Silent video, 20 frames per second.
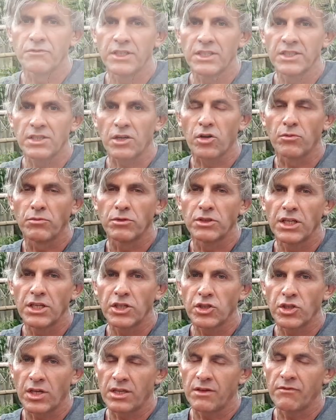these
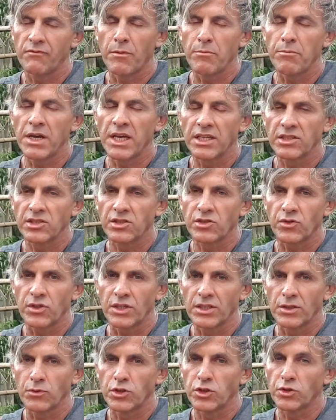accommodations are in the main
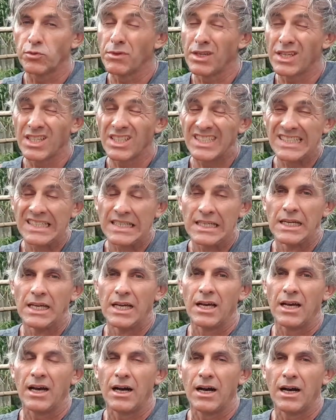street, which means
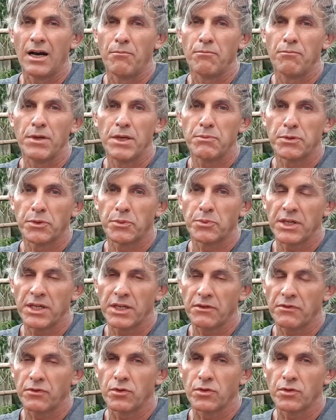be
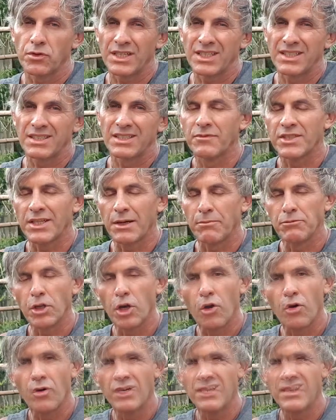prepared for some
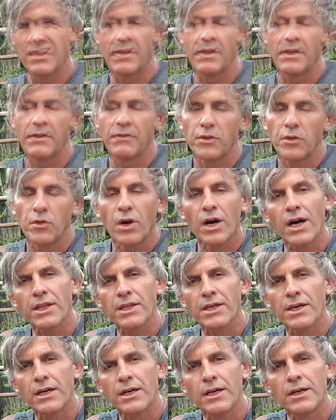noise. If you
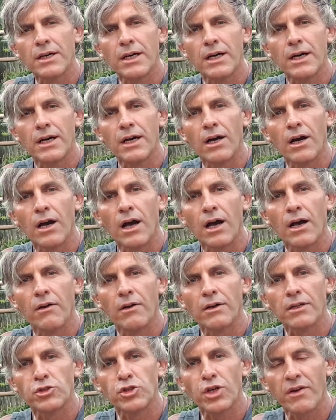are
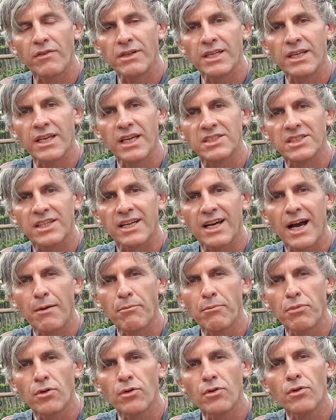traveling as a
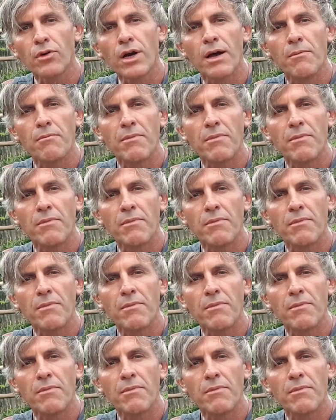couple and